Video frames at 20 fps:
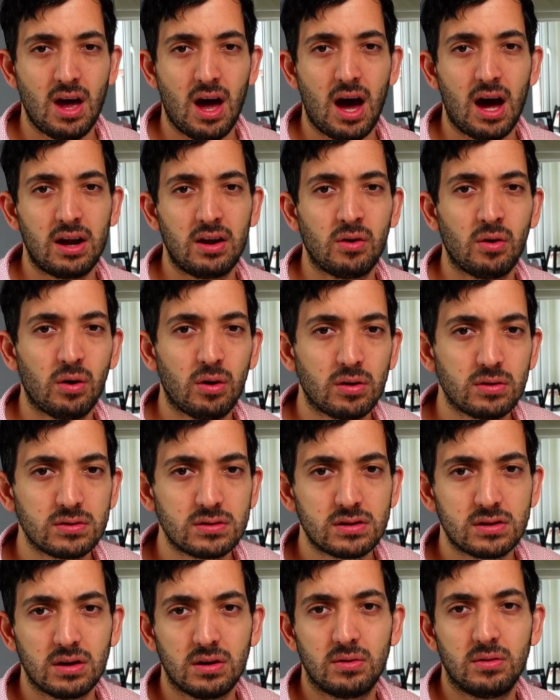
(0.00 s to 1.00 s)
And
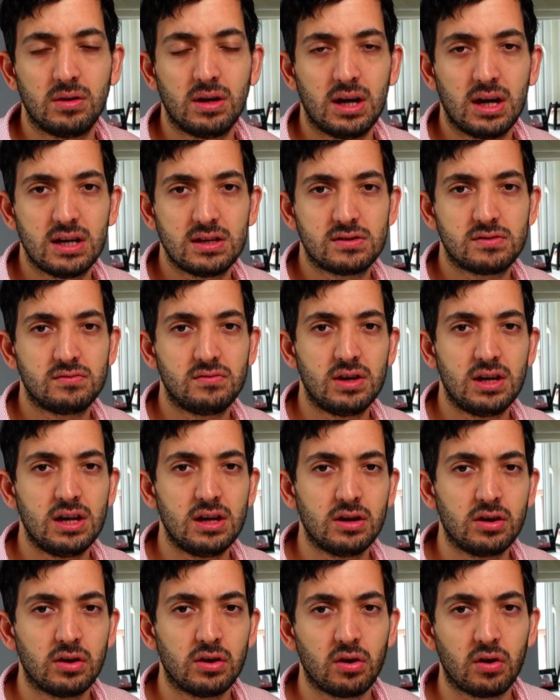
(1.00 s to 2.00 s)
also it's
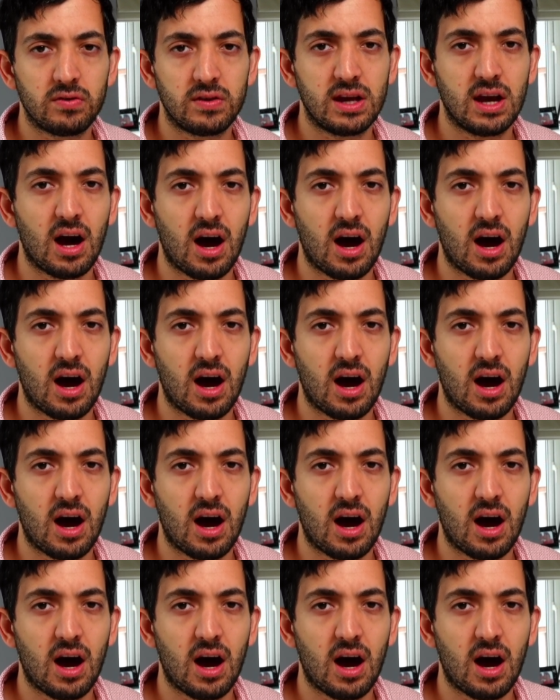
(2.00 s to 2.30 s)
really good on the